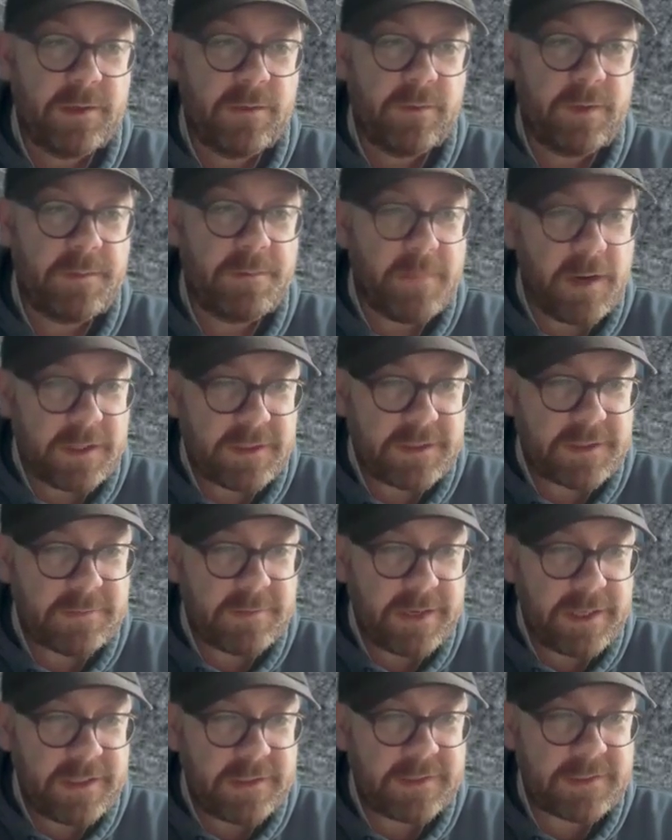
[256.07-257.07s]
"We must
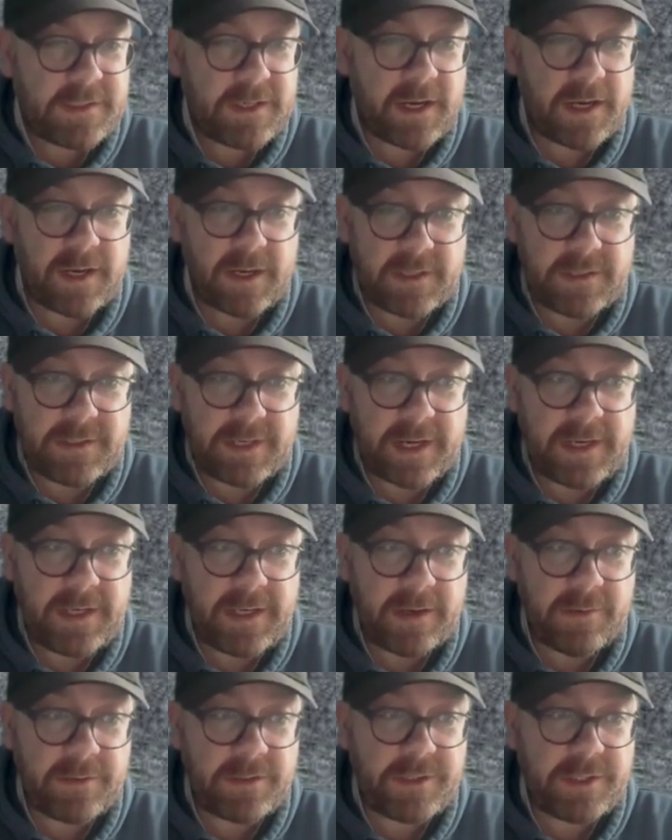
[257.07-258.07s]
make a start and
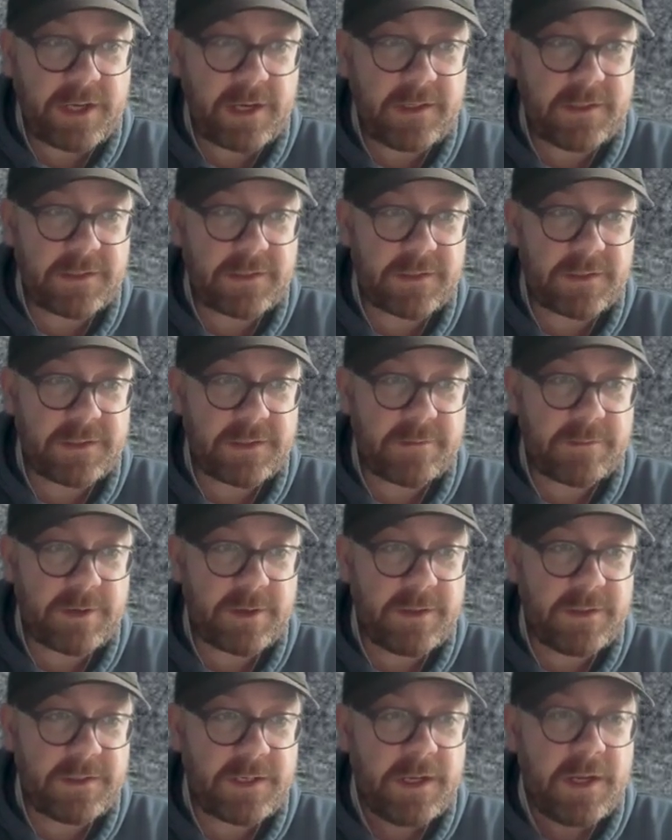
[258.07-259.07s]
take our chance, I
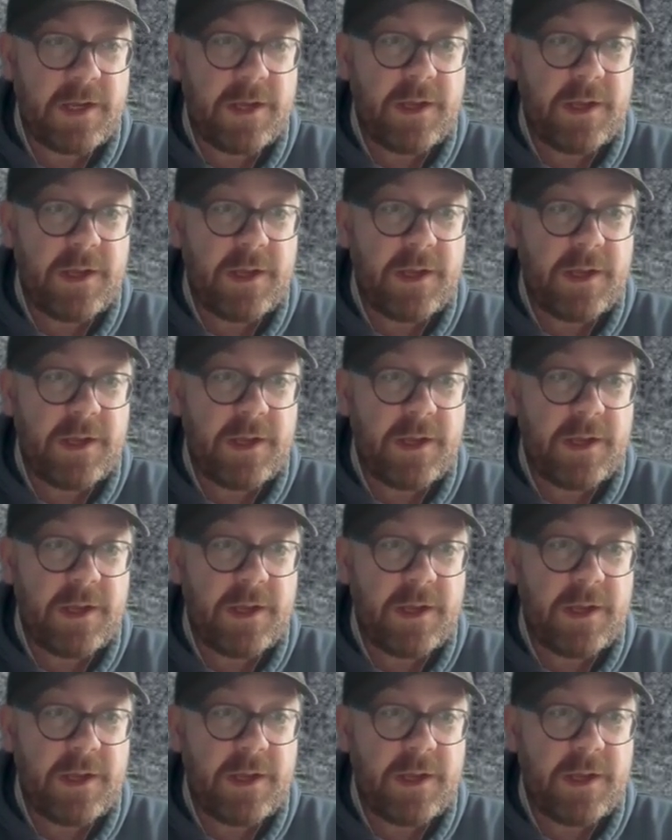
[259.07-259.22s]
suppose.